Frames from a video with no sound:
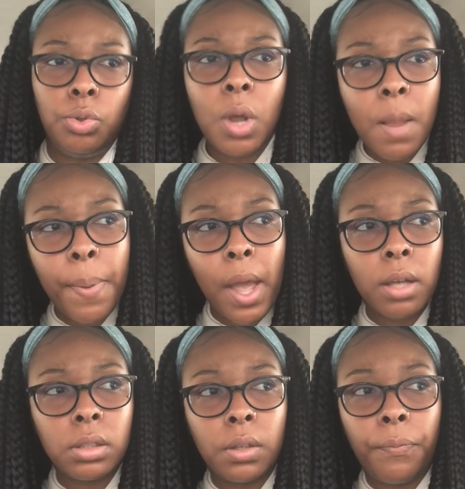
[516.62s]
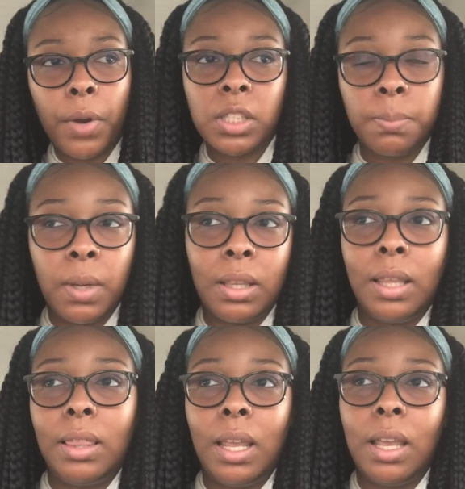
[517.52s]
20 pounds in the first month,
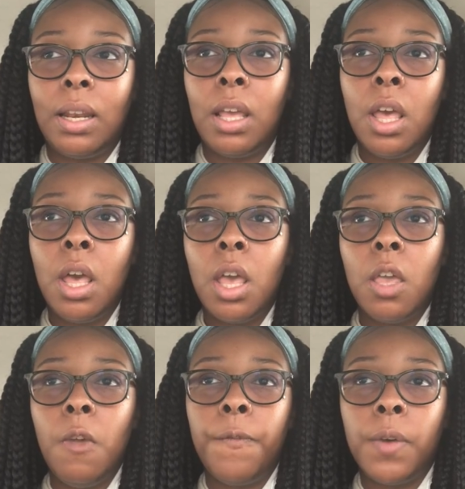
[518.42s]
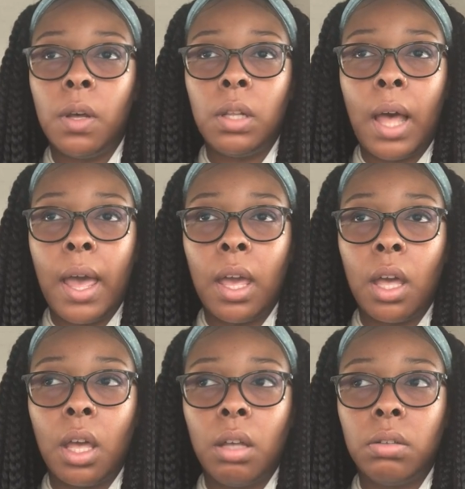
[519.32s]
and then you feel
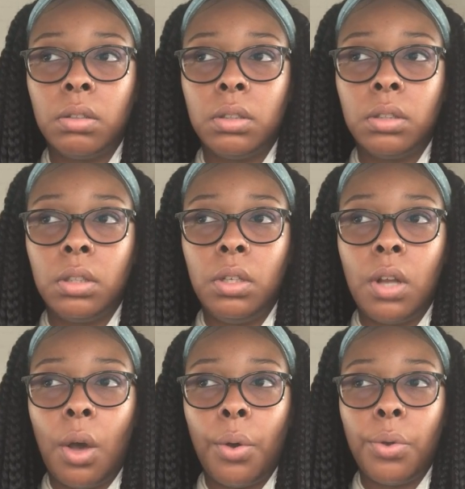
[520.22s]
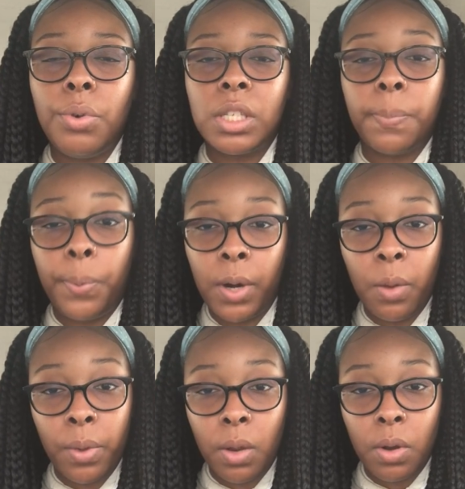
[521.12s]
like, you're
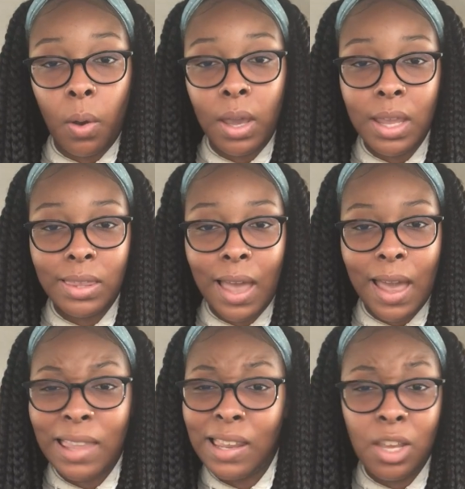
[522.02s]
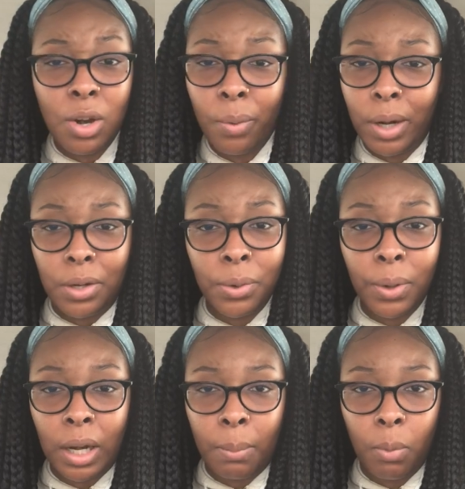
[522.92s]
disappointed when you don't hit that, and then you don't want to do
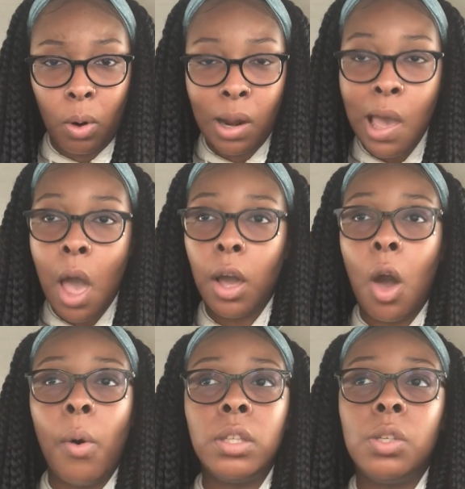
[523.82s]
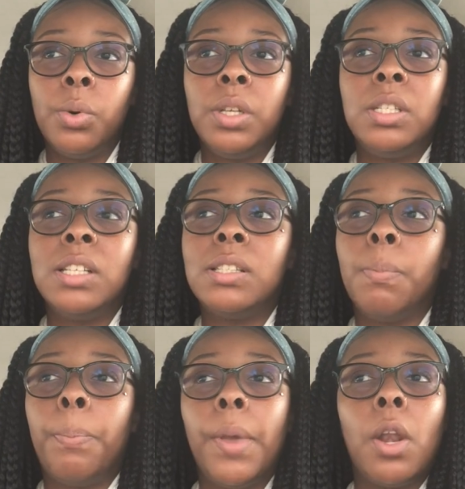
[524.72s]
it anymore. Go into it
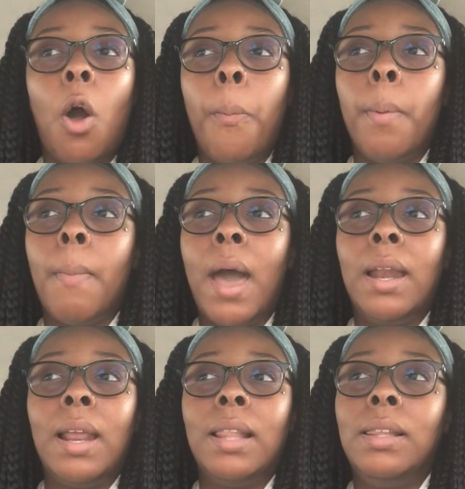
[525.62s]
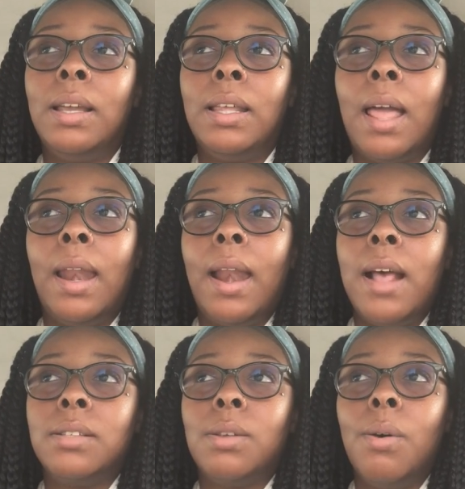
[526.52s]
just being open-minded and looking at it
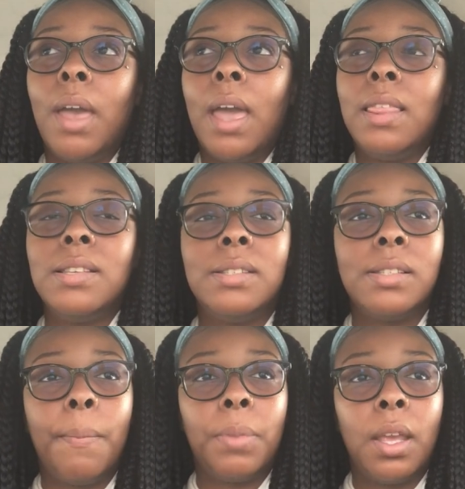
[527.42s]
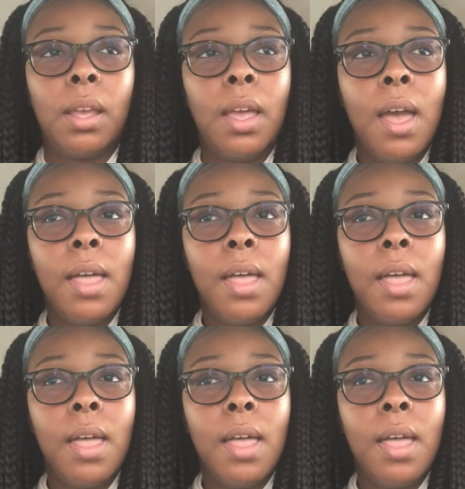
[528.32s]
as, okay, this is something